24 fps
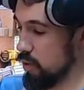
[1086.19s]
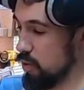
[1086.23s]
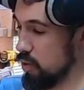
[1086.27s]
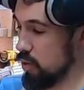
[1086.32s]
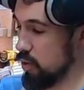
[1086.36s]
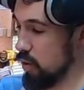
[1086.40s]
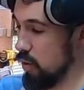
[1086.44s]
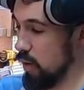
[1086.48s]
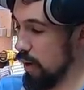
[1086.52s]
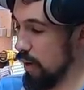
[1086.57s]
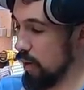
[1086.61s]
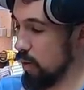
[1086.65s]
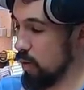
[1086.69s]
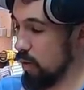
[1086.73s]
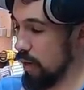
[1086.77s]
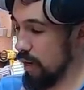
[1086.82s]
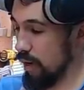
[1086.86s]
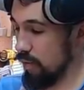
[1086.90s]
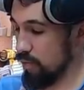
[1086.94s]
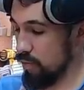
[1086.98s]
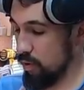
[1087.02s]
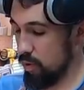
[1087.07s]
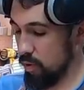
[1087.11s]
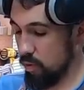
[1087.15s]
So I don't
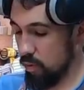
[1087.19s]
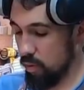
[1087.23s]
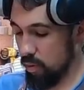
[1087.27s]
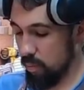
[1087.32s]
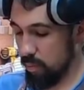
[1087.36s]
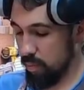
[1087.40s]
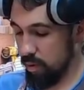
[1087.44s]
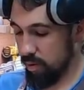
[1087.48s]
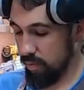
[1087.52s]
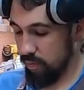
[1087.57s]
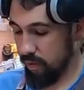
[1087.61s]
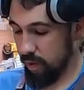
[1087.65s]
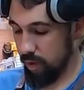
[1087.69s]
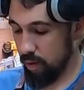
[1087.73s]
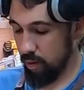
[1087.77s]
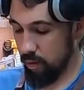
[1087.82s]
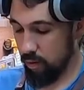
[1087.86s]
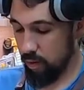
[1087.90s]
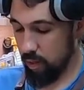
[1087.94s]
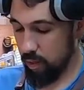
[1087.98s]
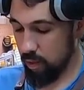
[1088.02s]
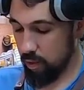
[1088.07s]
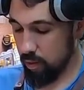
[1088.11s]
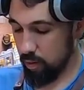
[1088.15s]
have to do the buff out
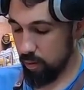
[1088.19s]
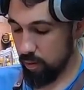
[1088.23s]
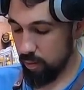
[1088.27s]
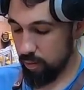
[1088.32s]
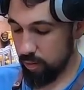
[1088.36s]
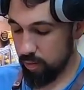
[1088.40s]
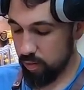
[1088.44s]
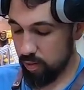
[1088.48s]
on there.